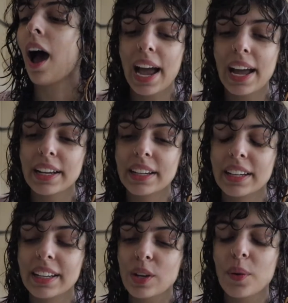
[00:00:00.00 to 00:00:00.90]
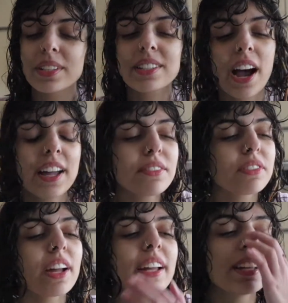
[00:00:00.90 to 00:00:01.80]
And so it's kind of
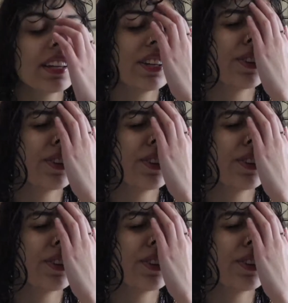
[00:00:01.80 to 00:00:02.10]
like